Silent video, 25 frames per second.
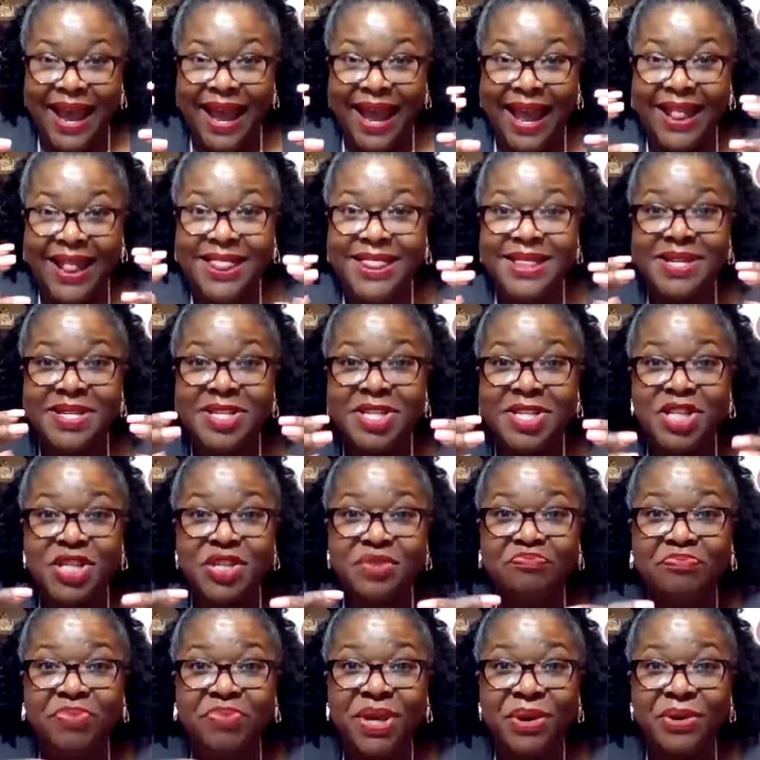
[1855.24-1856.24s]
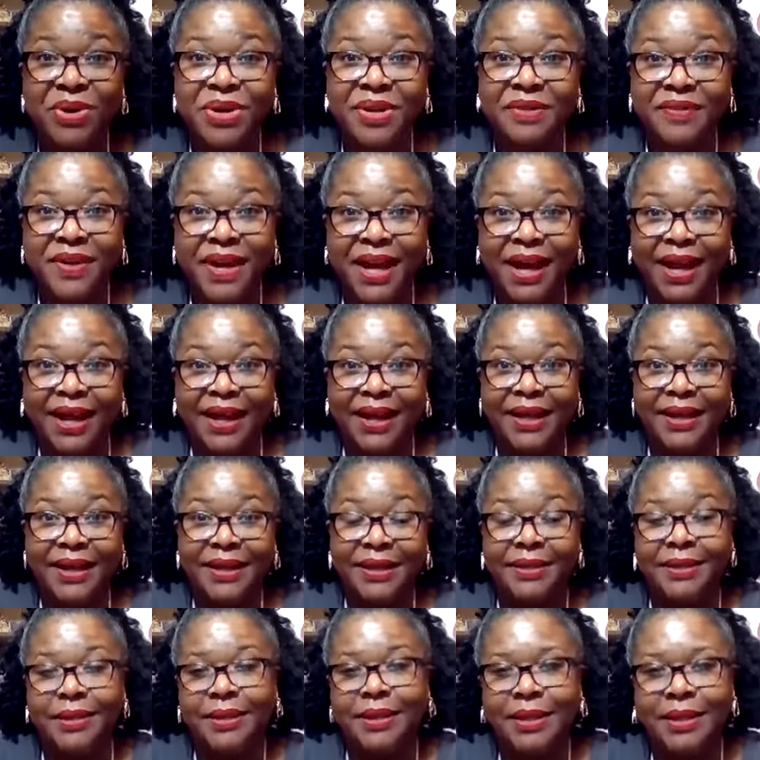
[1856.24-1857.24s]
and the spirit of God.
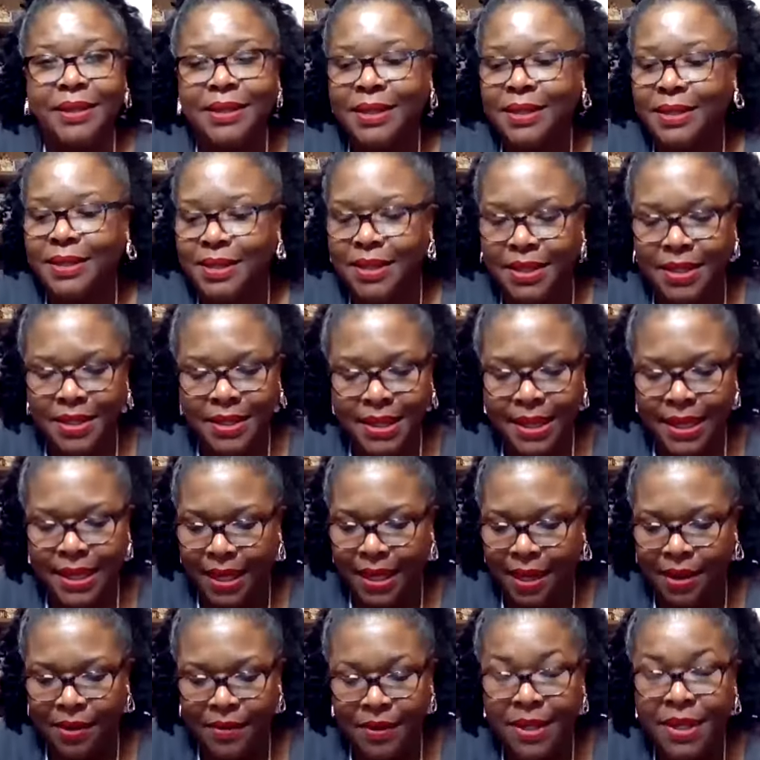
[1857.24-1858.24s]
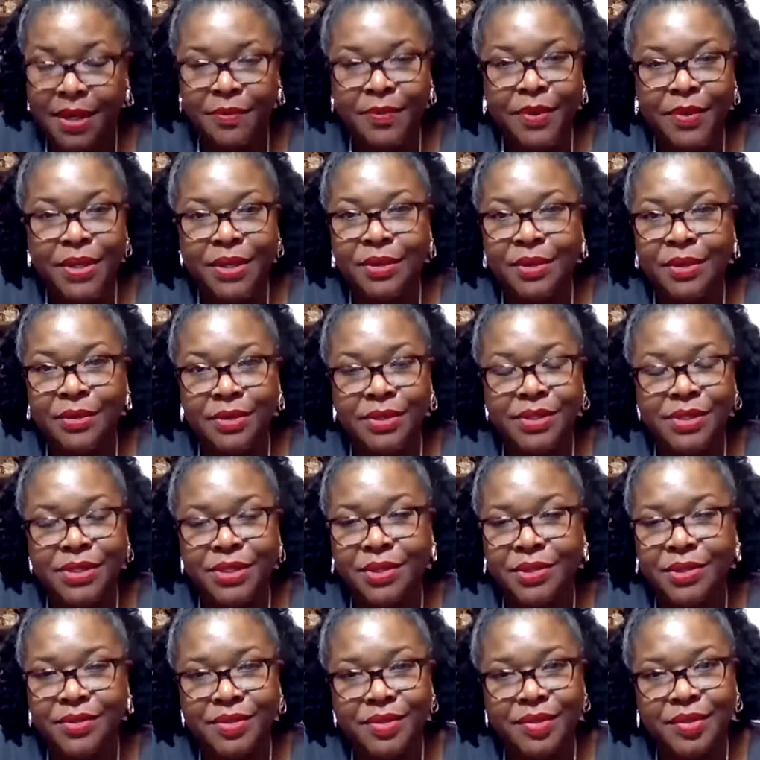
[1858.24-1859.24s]
Other than that, I don't care where you go to
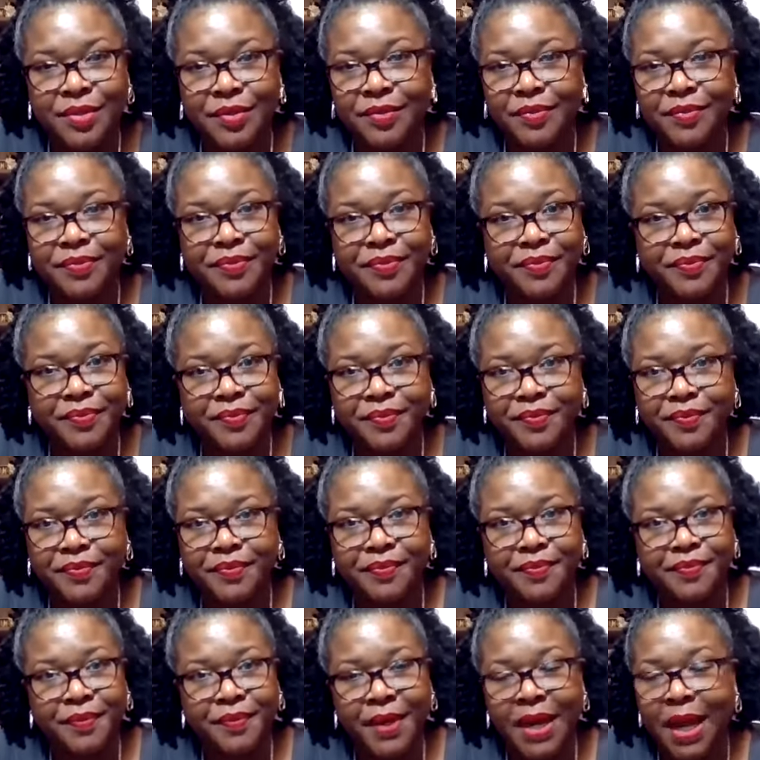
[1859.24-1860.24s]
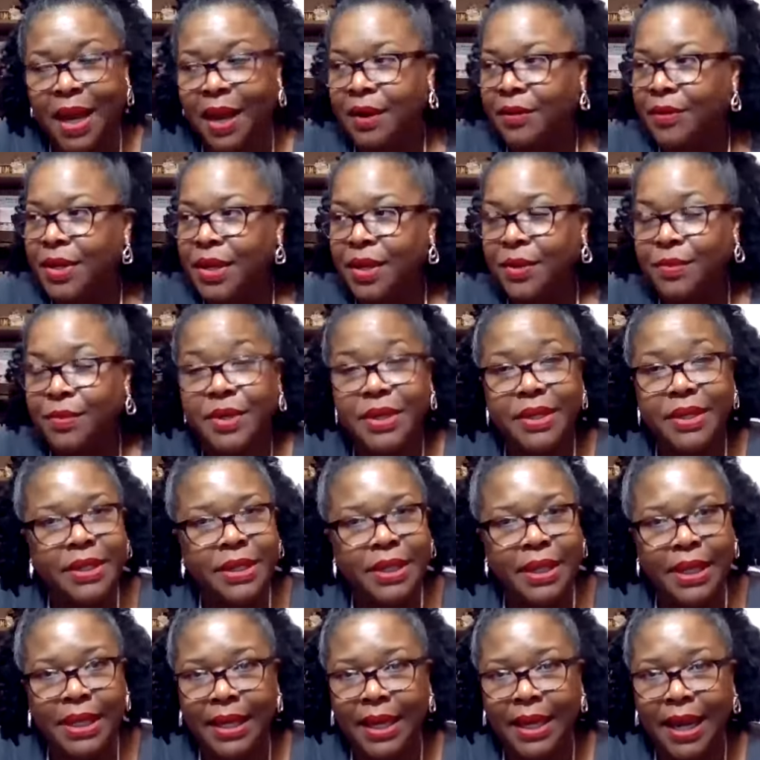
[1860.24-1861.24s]
church. I don't care what it
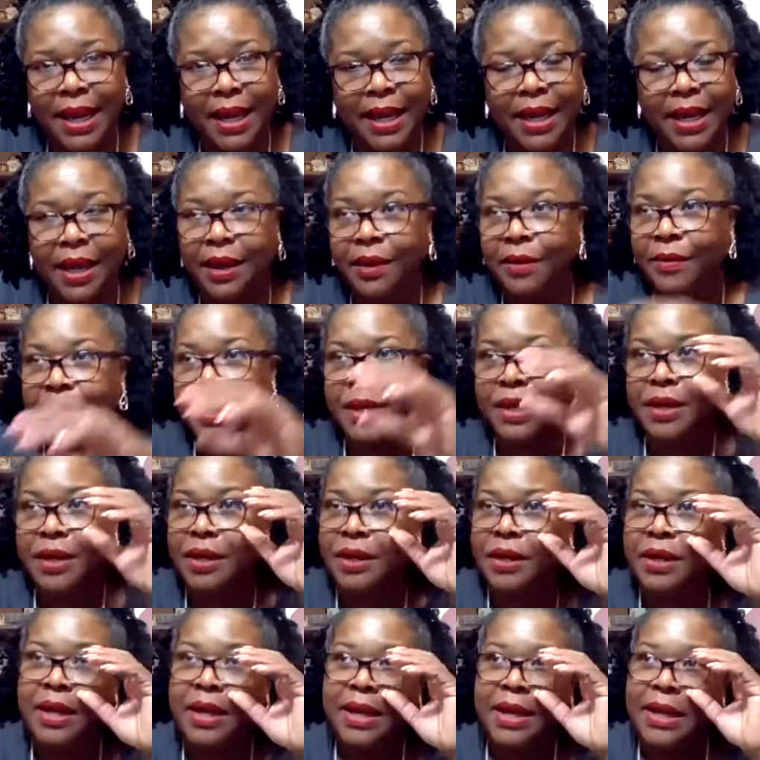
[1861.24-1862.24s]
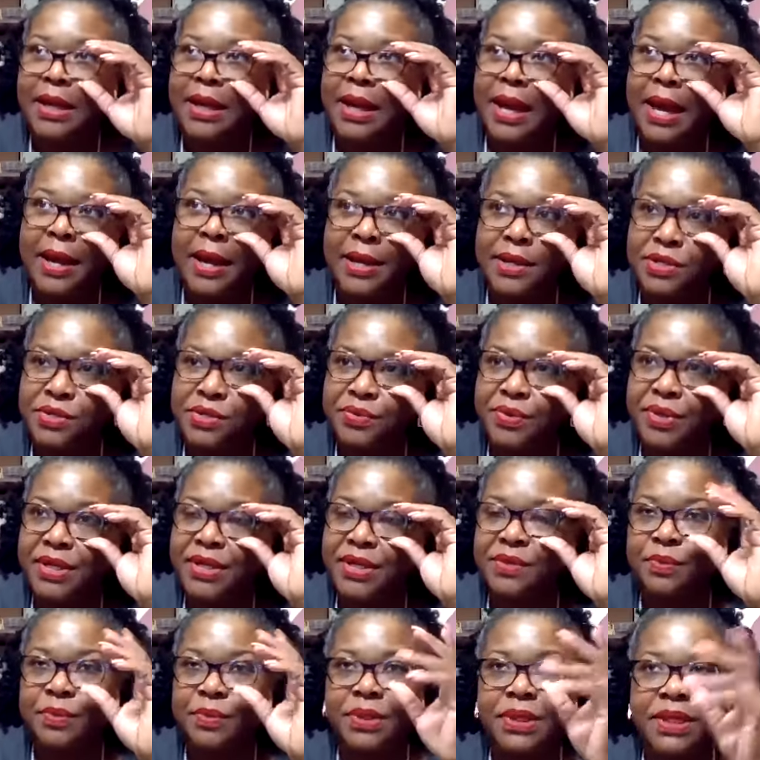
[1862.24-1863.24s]
looked like. I don't care how they
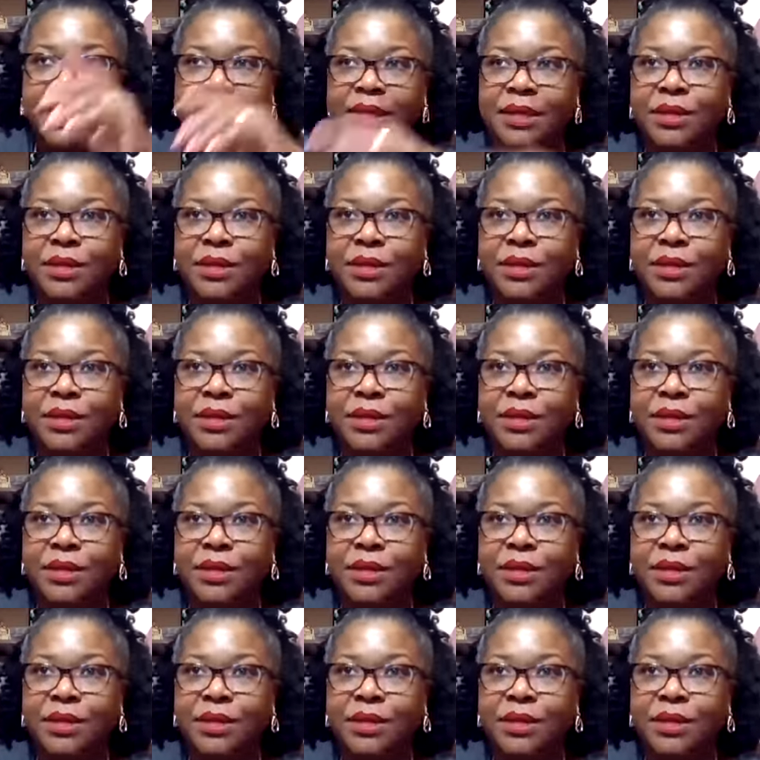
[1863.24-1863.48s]
dress, what they